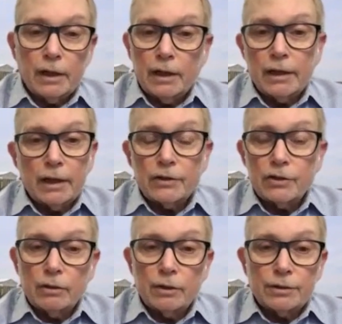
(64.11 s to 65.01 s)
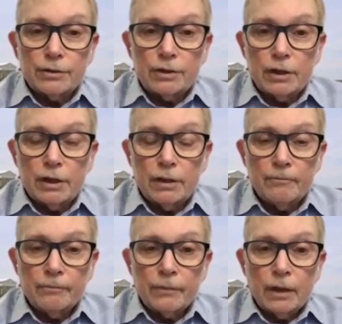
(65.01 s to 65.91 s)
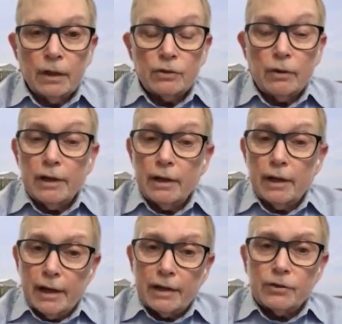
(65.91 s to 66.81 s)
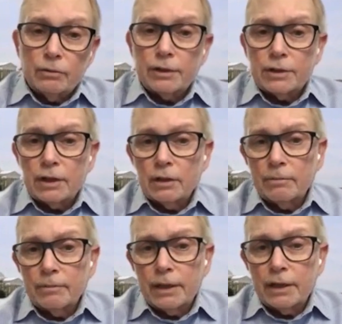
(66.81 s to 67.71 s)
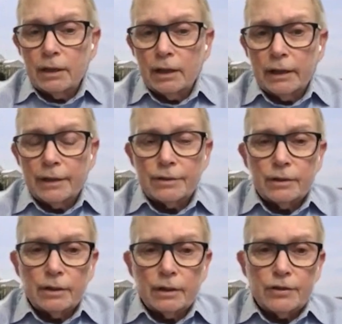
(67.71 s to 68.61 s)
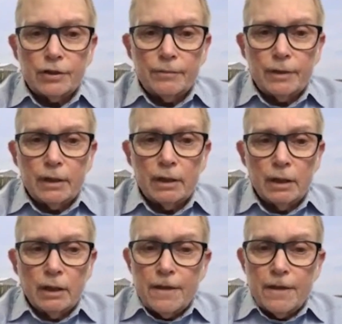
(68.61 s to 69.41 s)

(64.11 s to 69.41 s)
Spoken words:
Getting that insurance is key. So I actually tell many clients that they should be